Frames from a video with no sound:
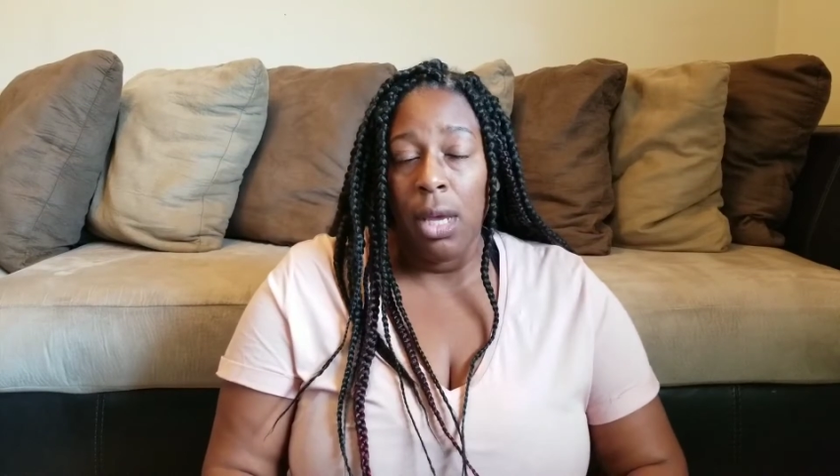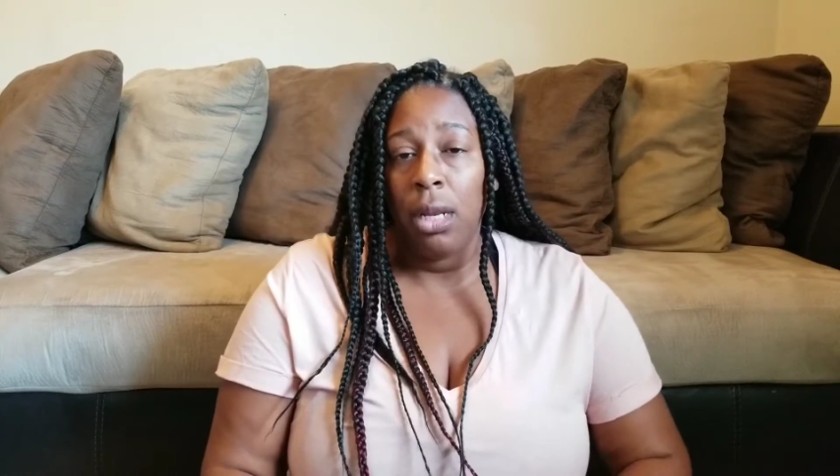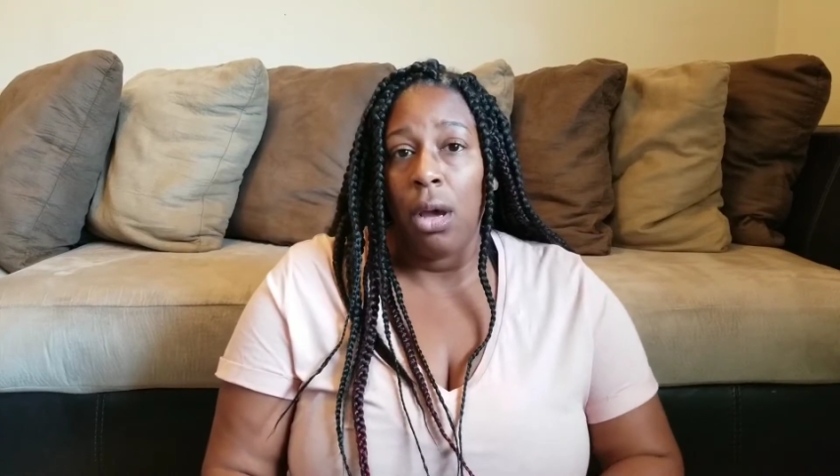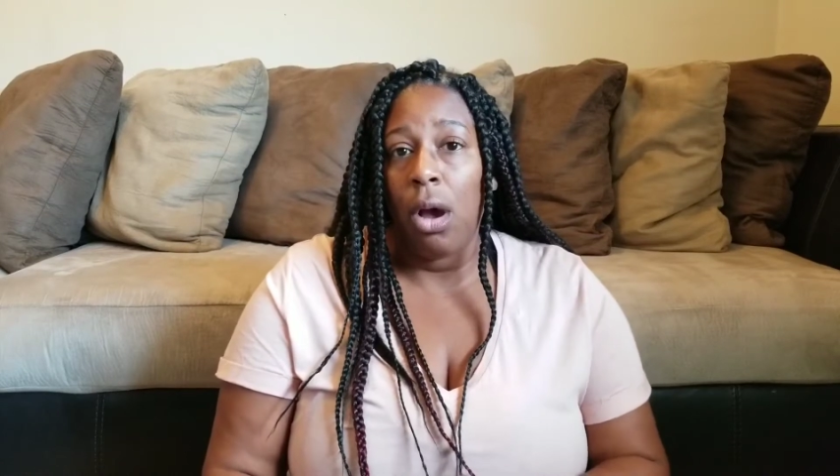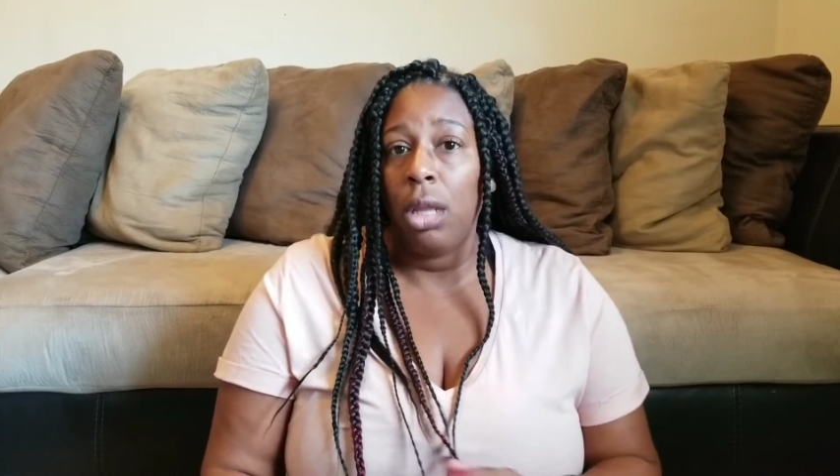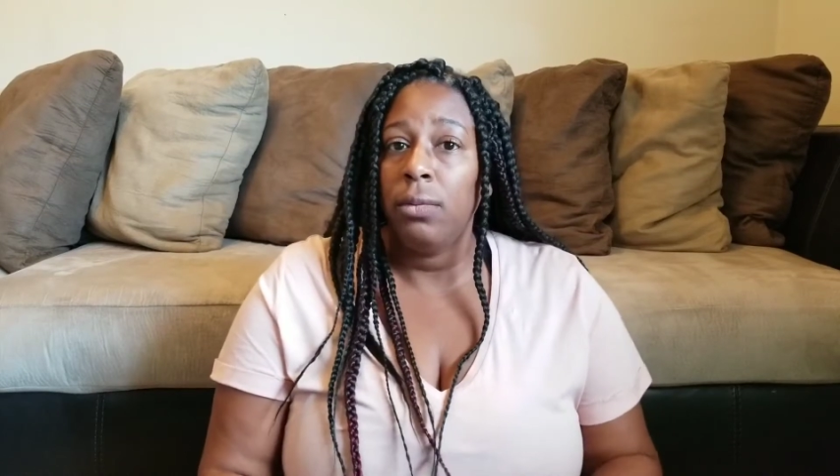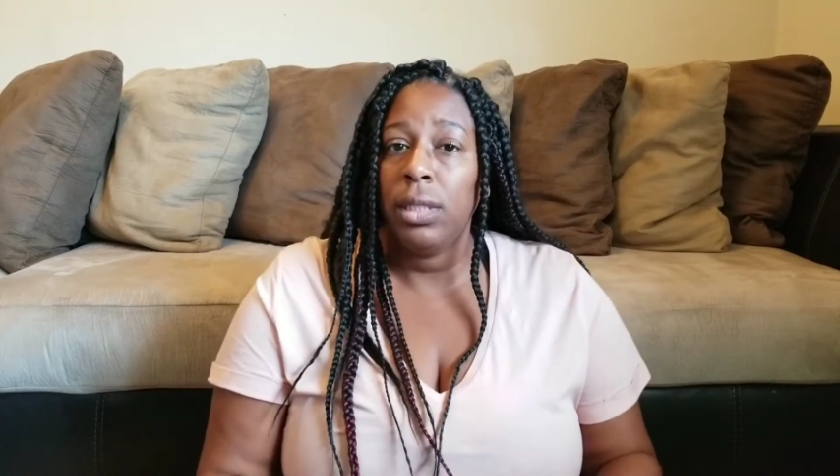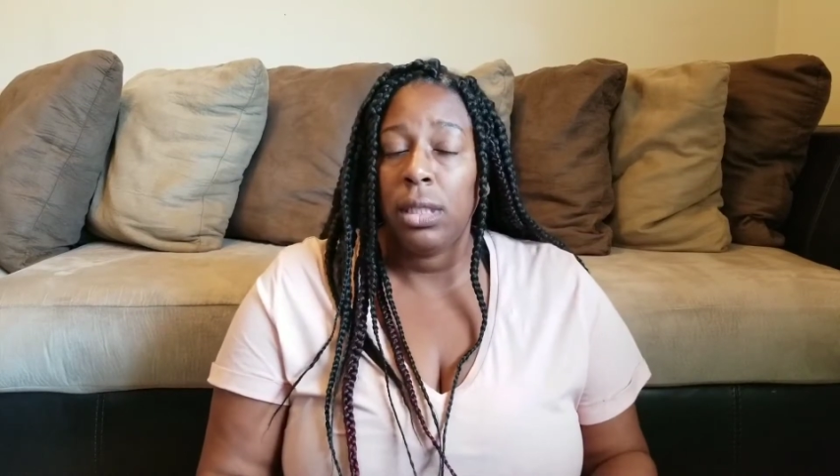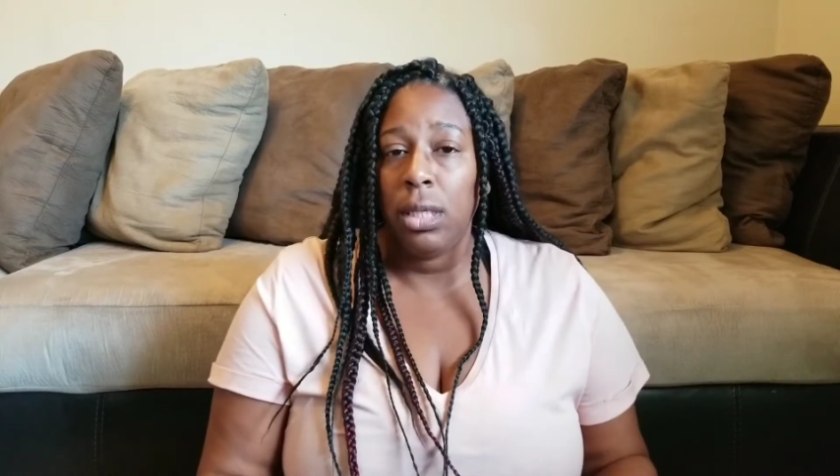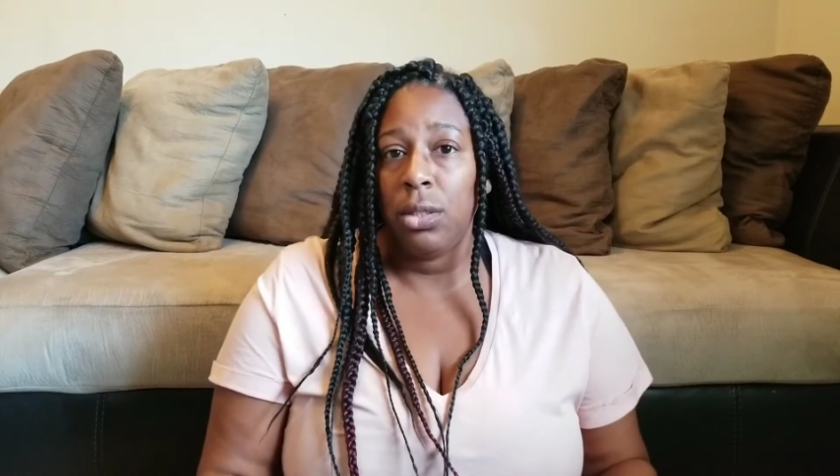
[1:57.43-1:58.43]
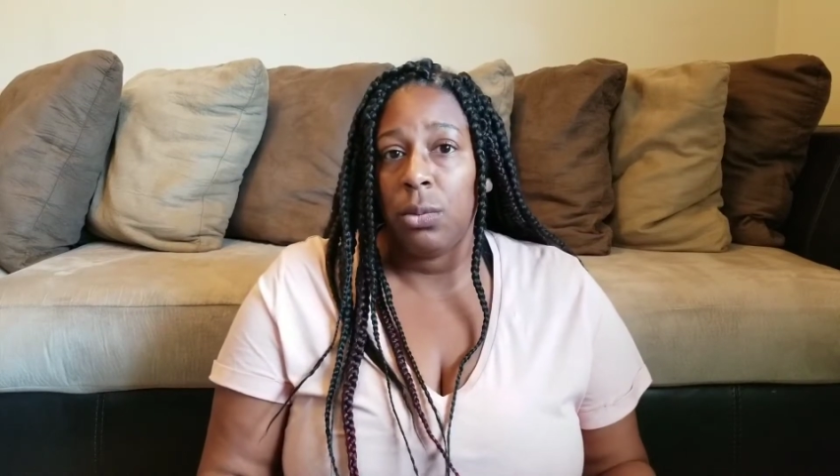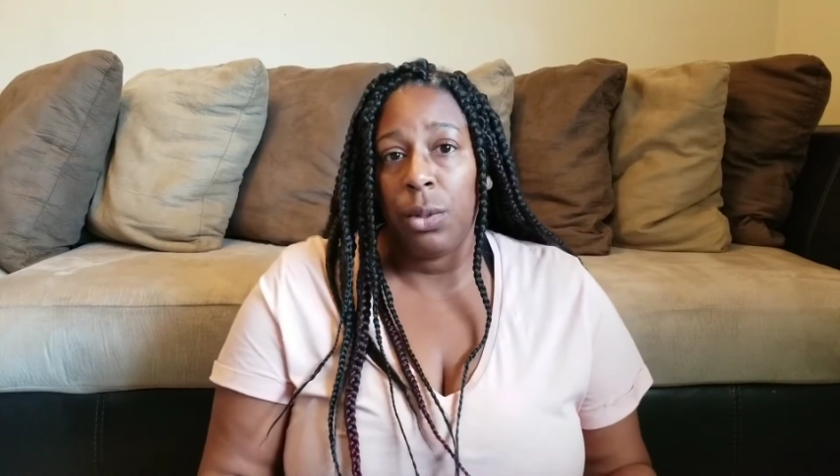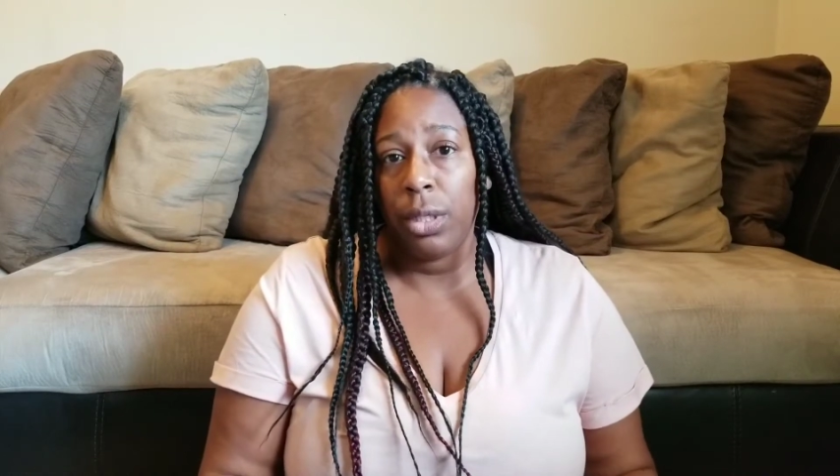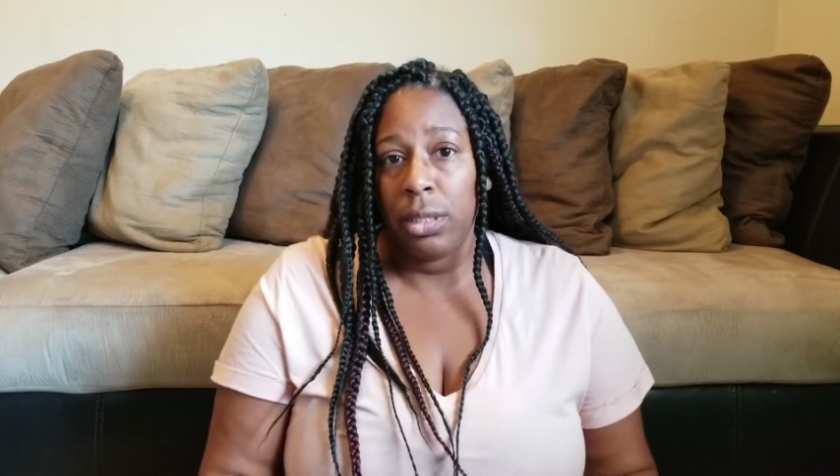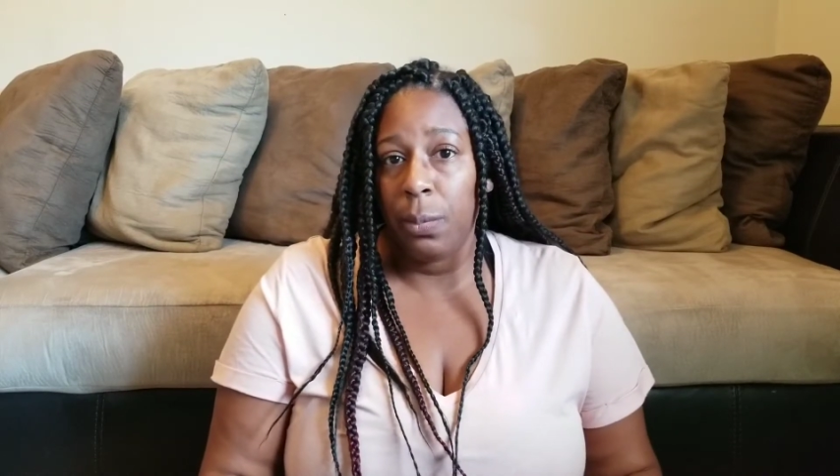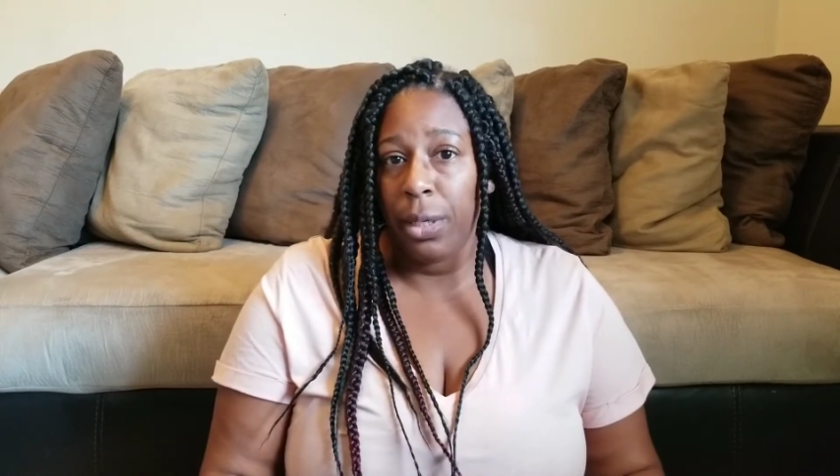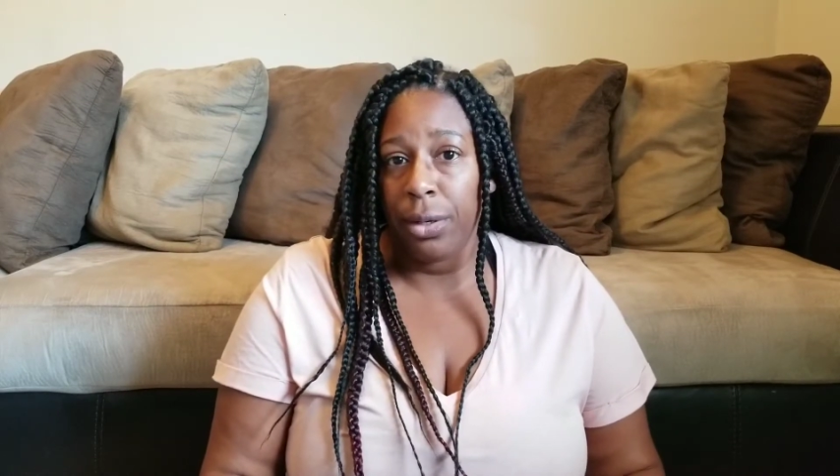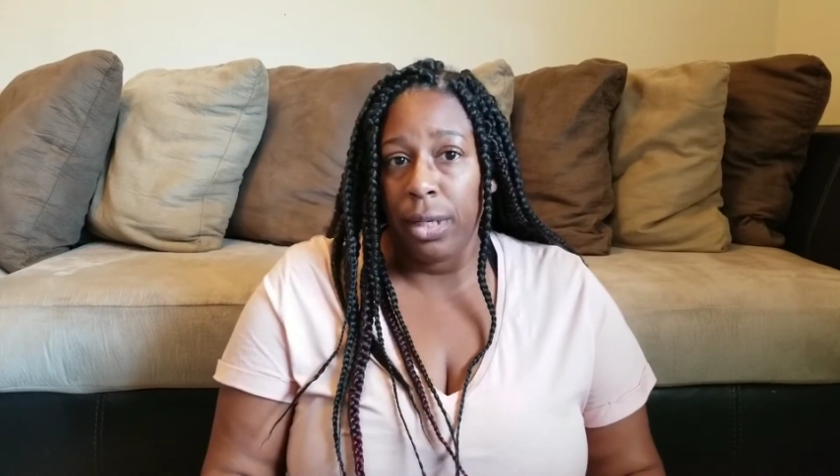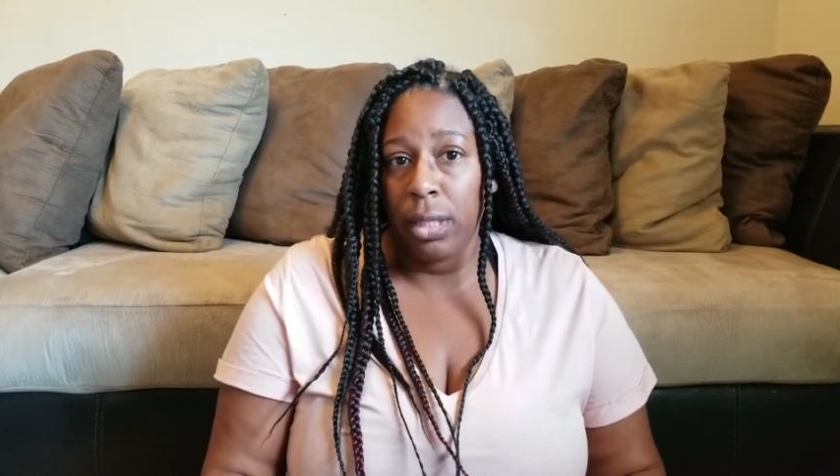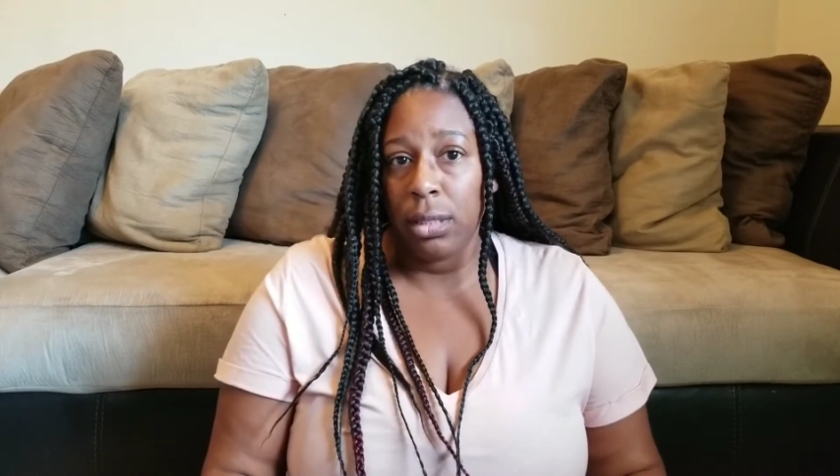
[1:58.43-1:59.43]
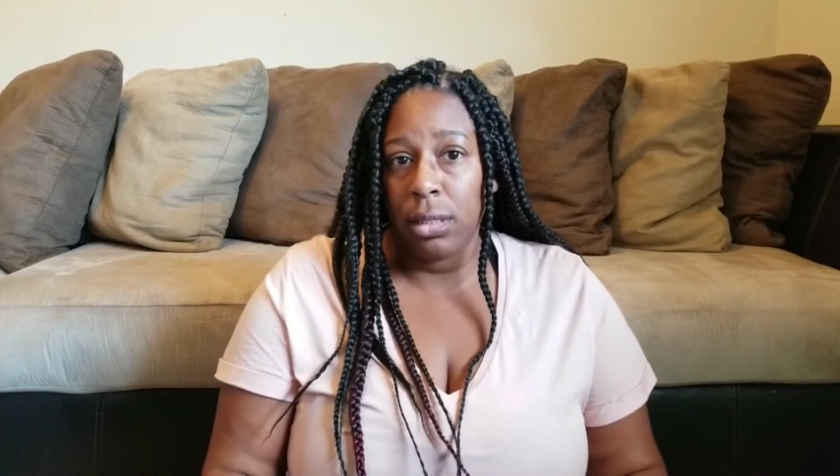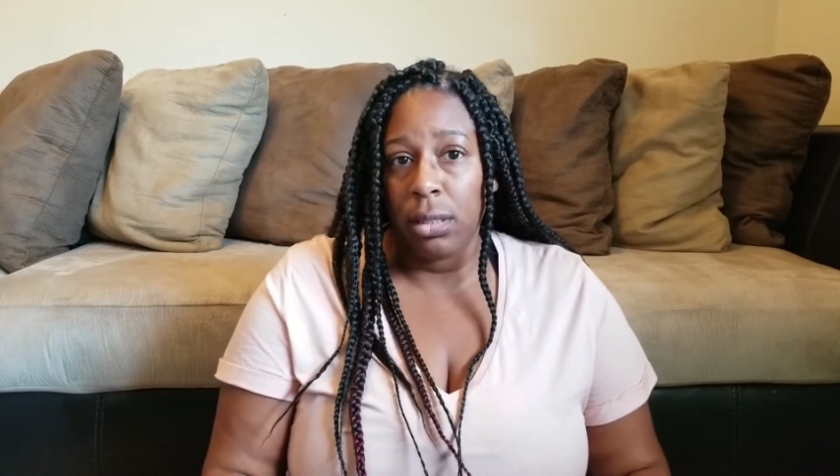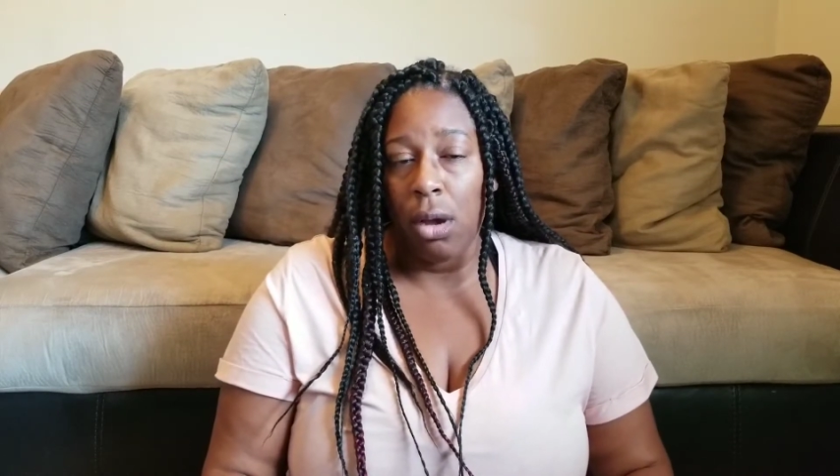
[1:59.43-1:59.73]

Now, all of the skiers were experienced.